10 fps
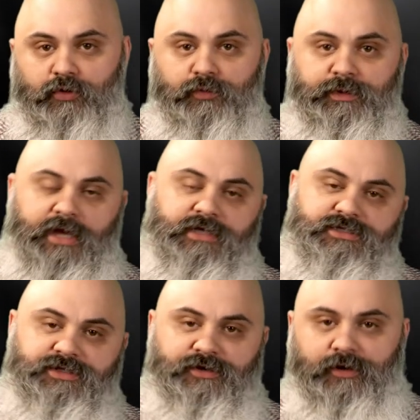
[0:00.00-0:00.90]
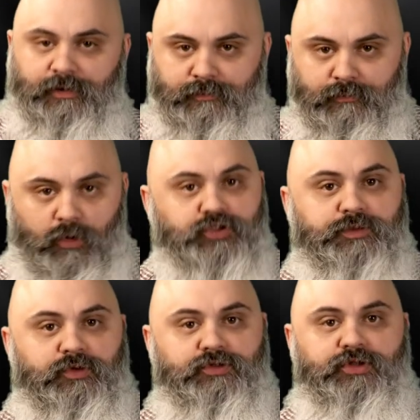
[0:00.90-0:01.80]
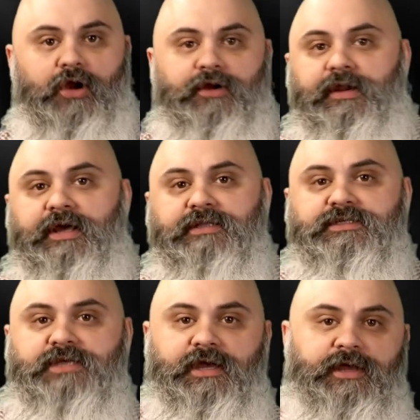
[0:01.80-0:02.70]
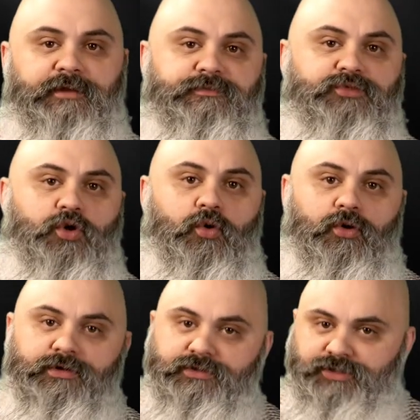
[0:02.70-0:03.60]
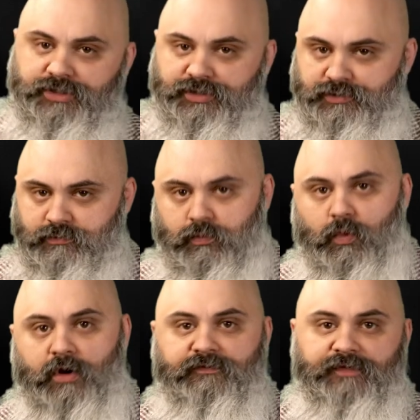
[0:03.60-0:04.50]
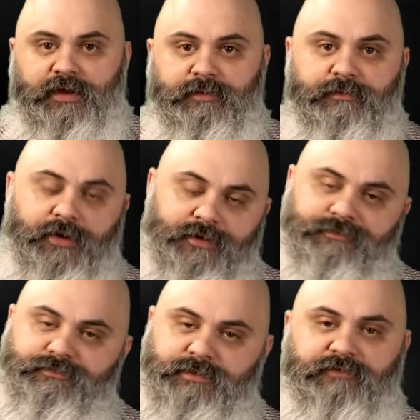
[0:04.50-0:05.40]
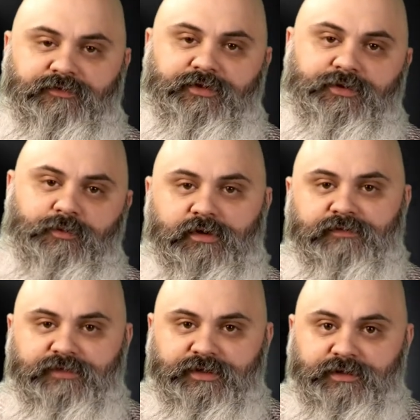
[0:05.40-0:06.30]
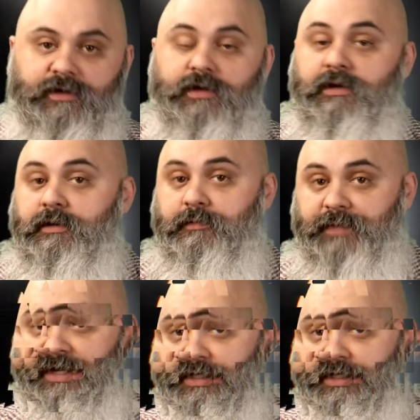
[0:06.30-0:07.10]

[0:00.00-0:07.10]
yes, there are multiple darknets, and Tor is just one of them, but definitely one of the biggest